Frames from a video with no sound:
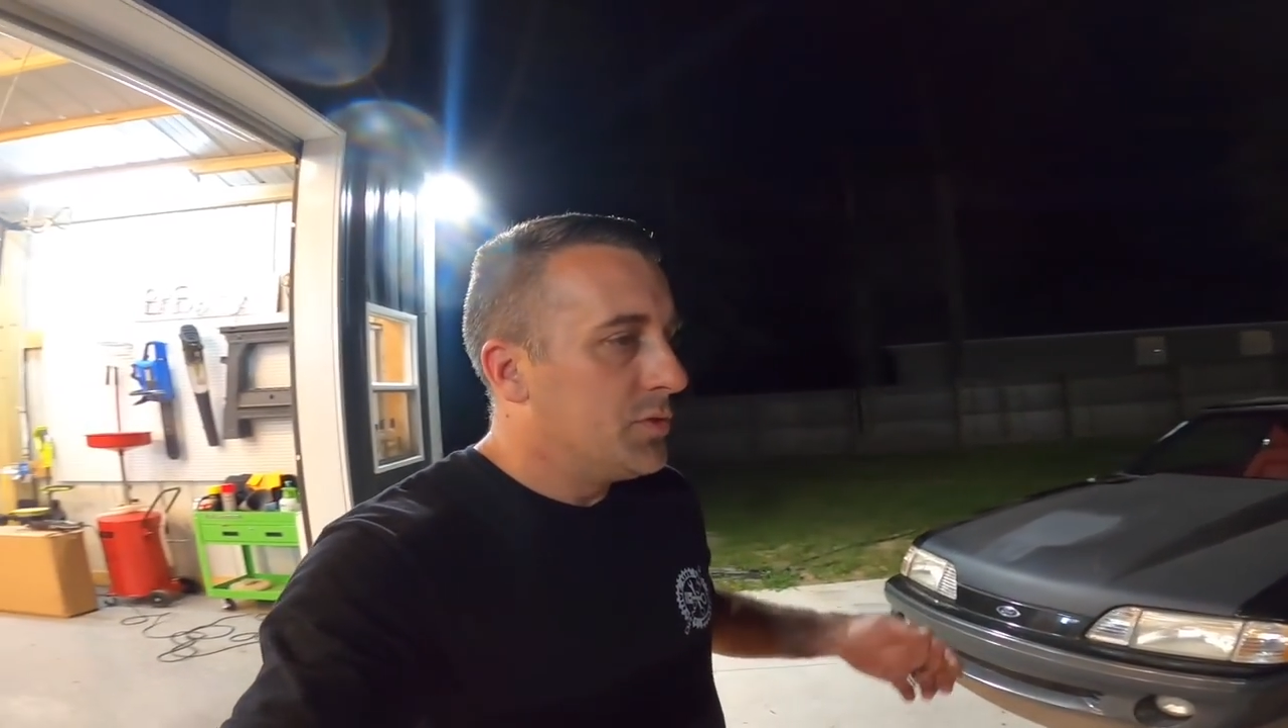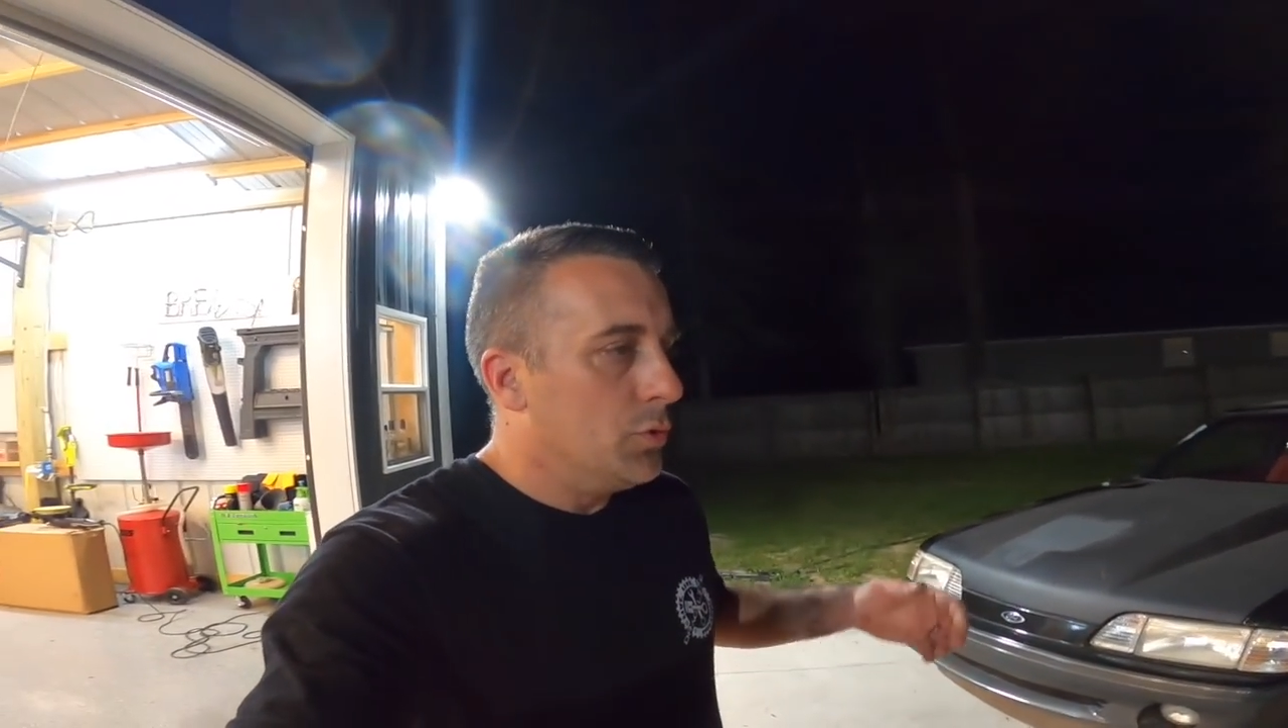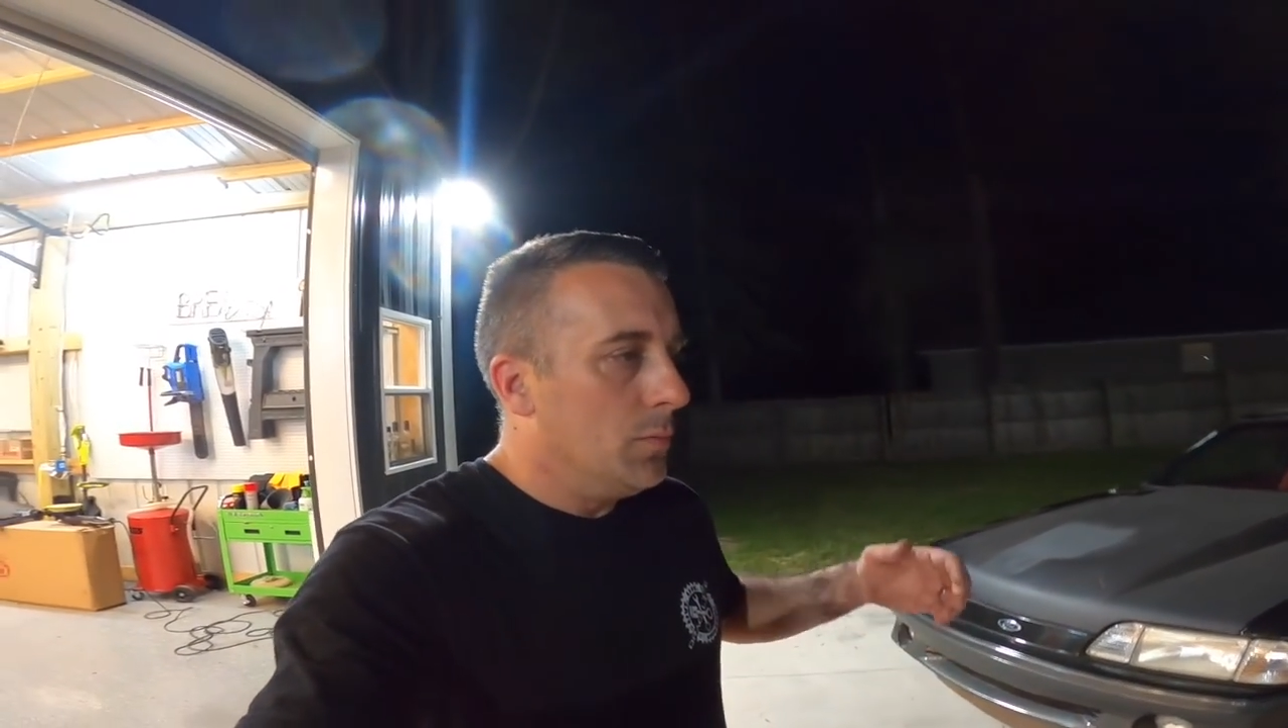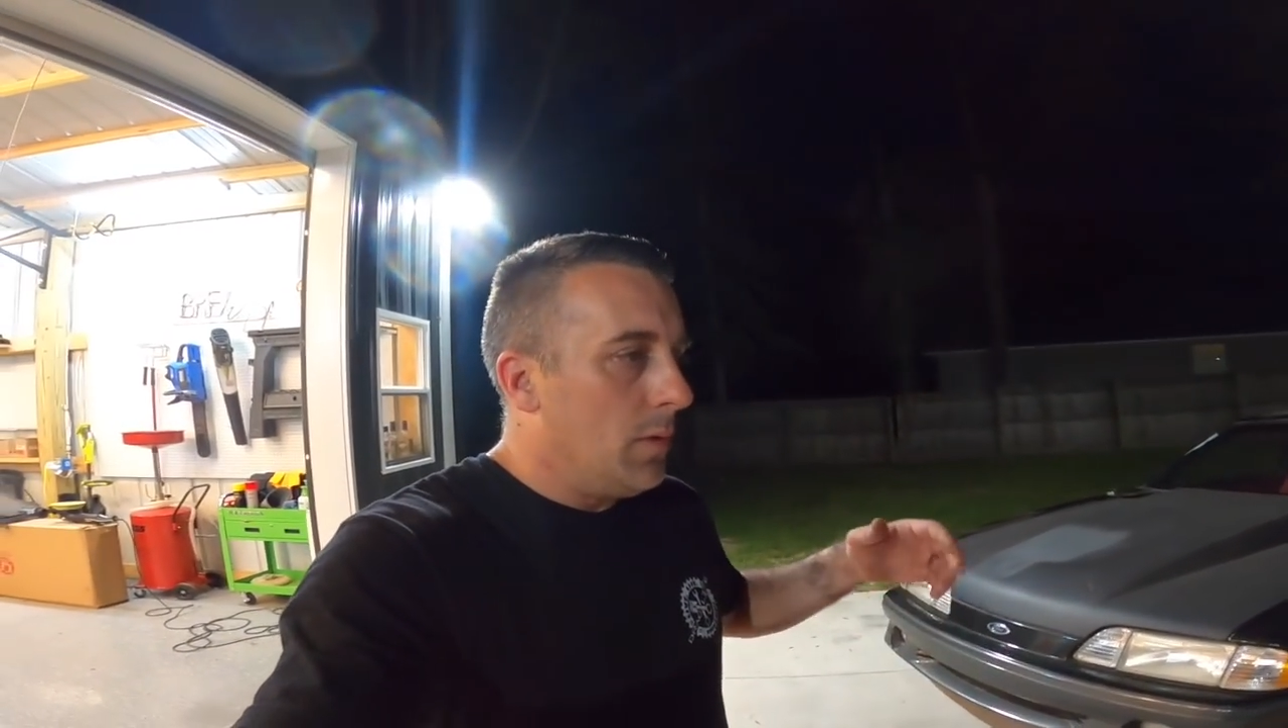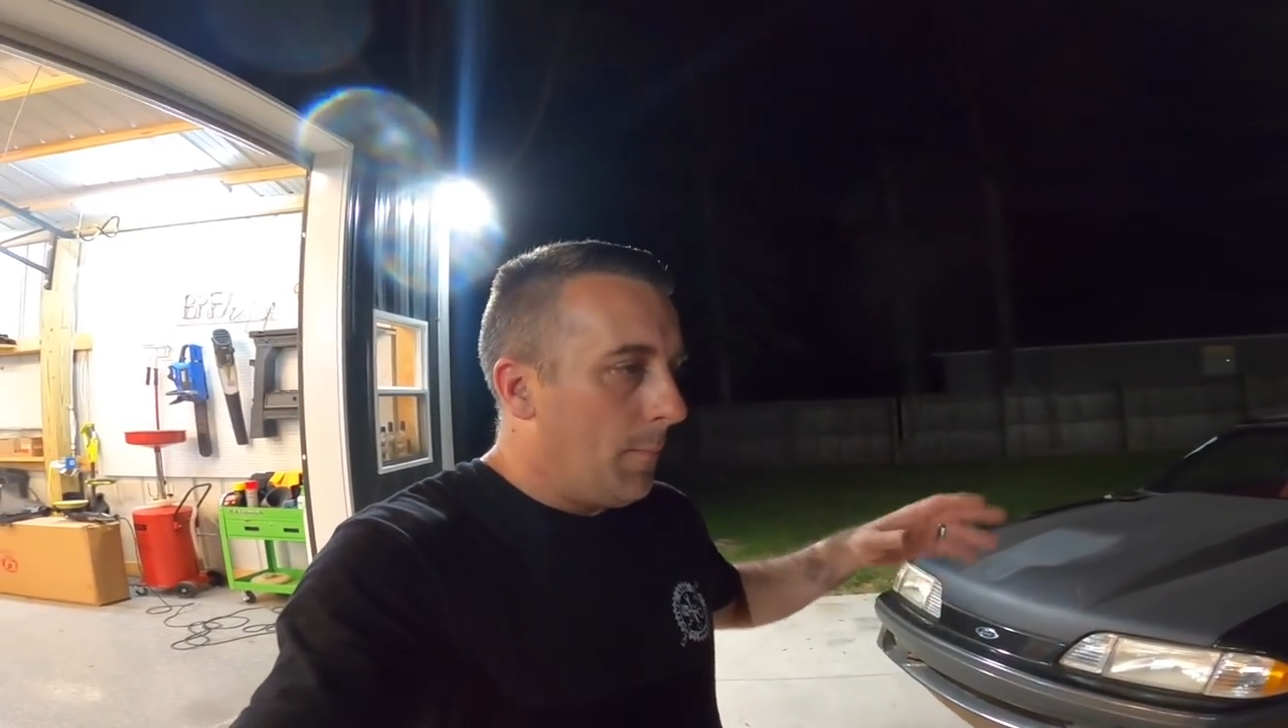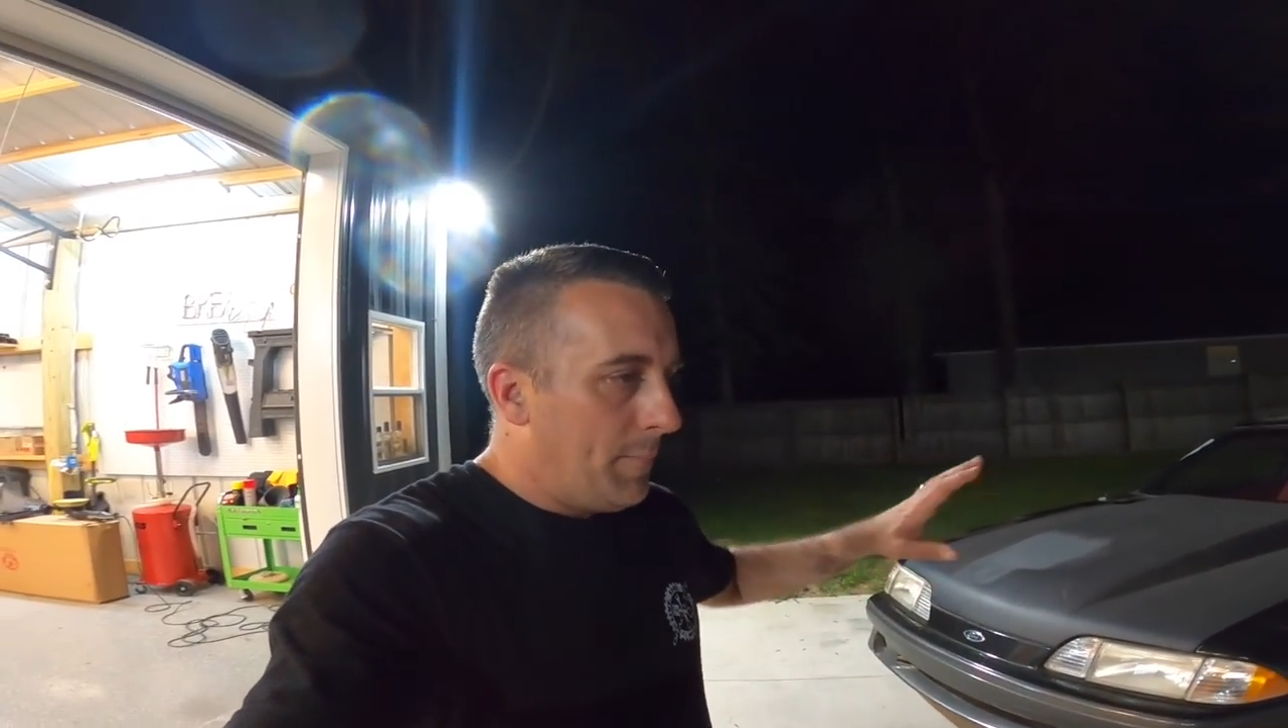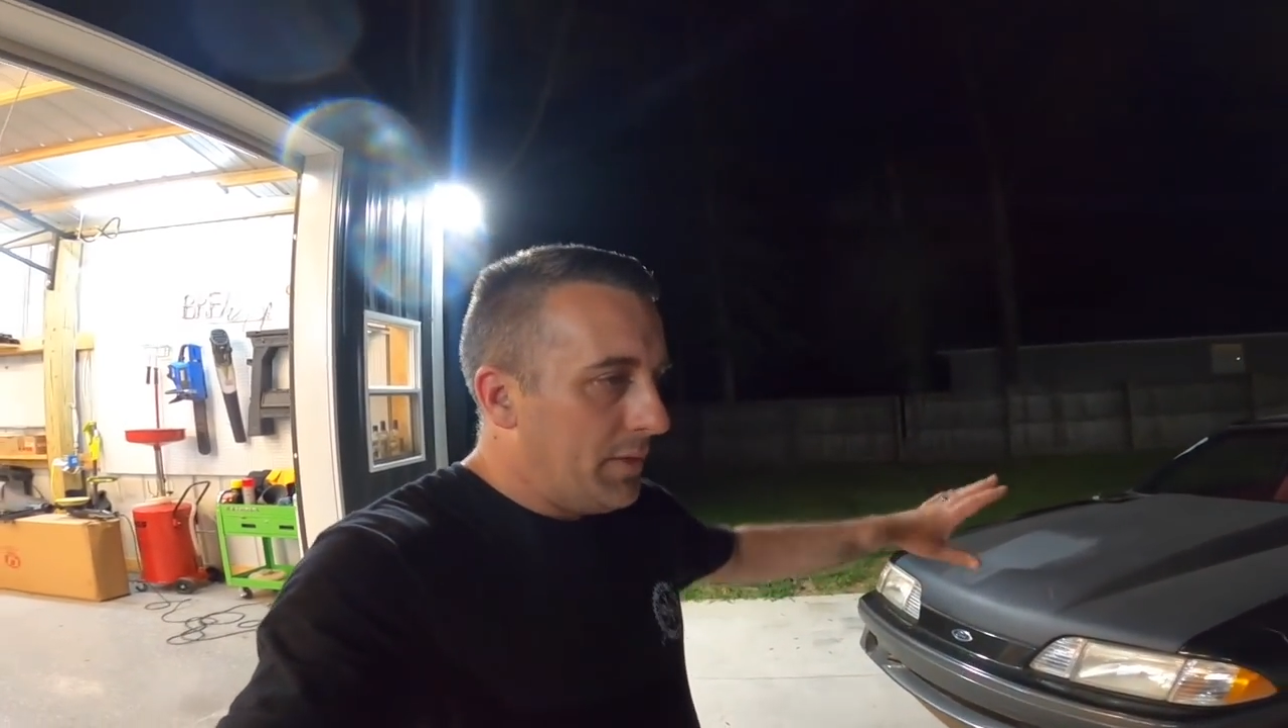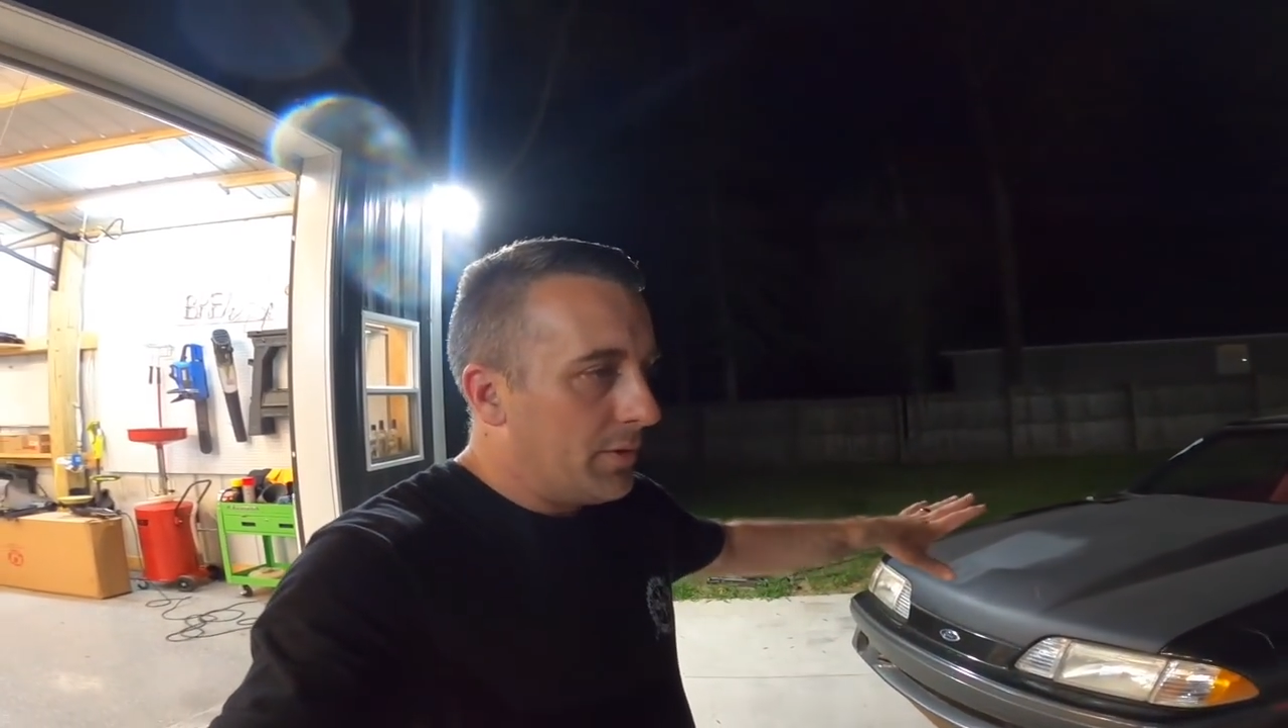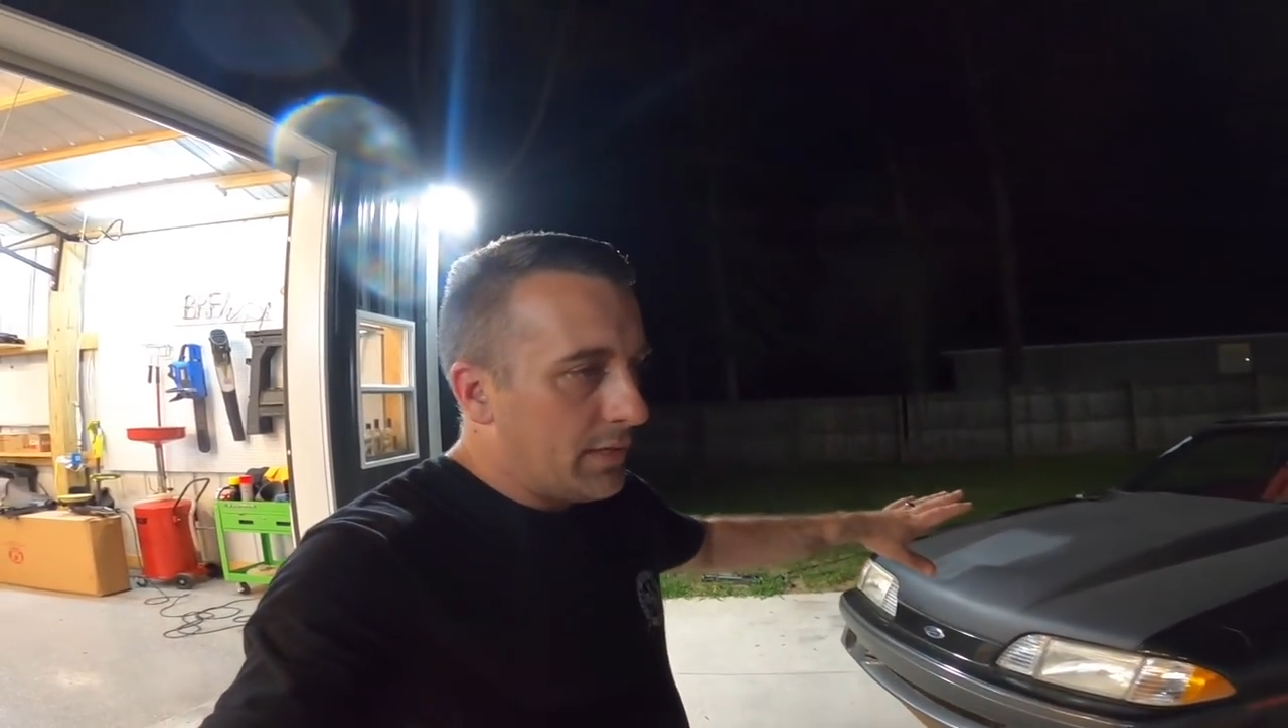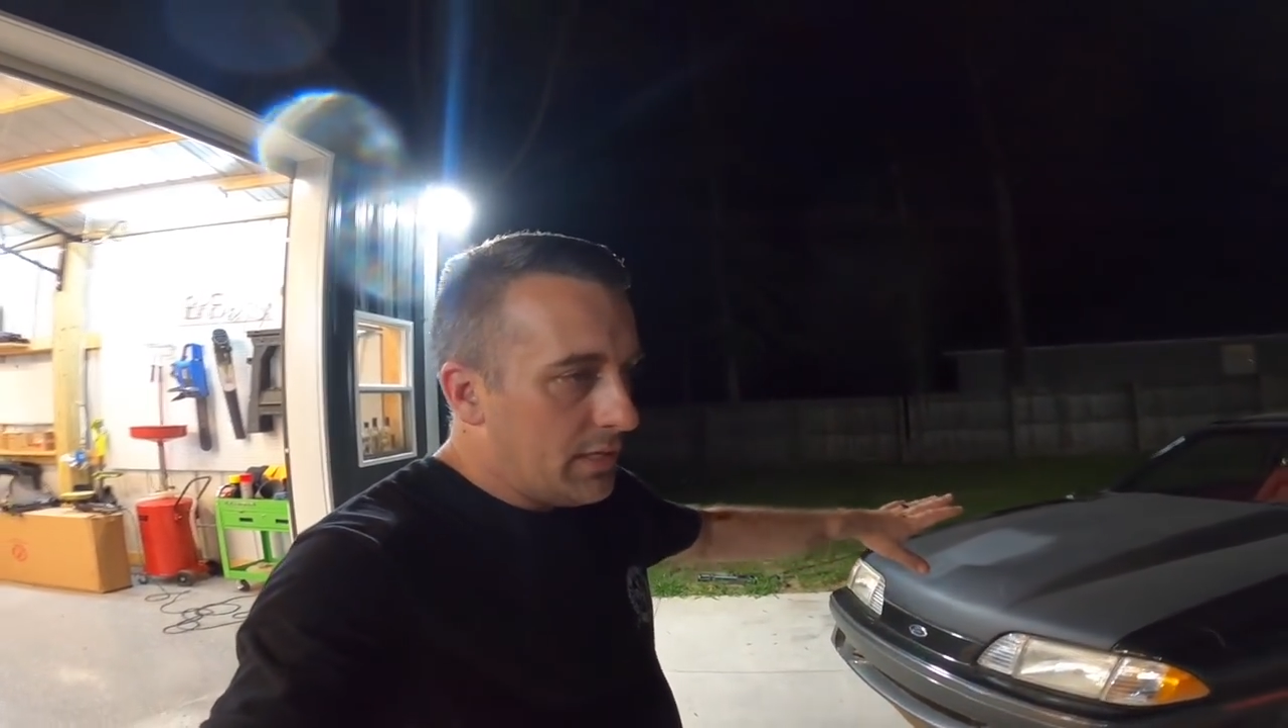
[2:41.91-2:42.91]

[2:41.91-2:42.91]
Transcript: to build an